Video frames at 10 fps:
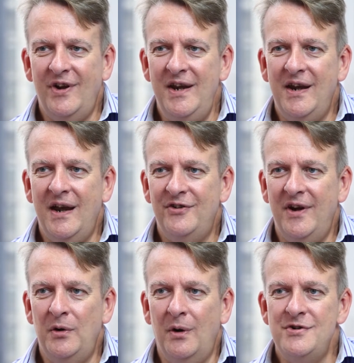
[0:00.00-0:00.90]
take our
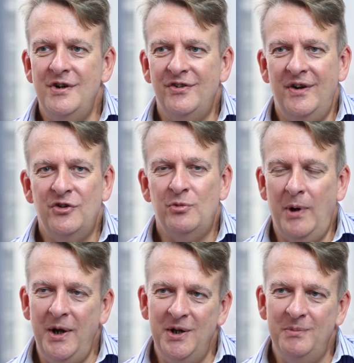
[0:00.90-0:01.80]
technologies and
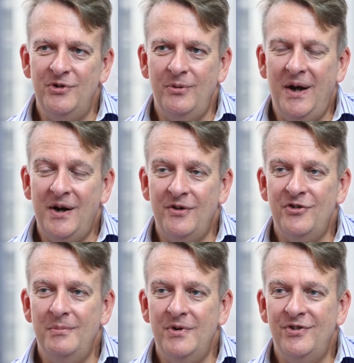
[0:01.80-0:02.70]
explain them to our
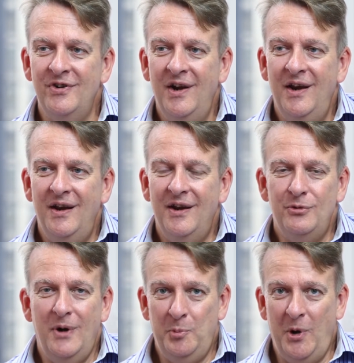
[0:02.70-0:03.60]
customers
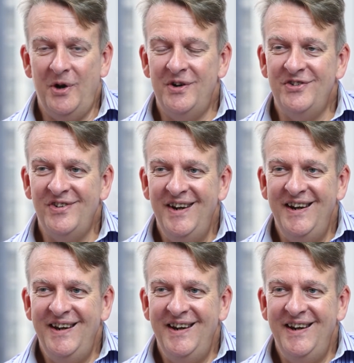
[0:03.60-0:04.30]
and to our partners.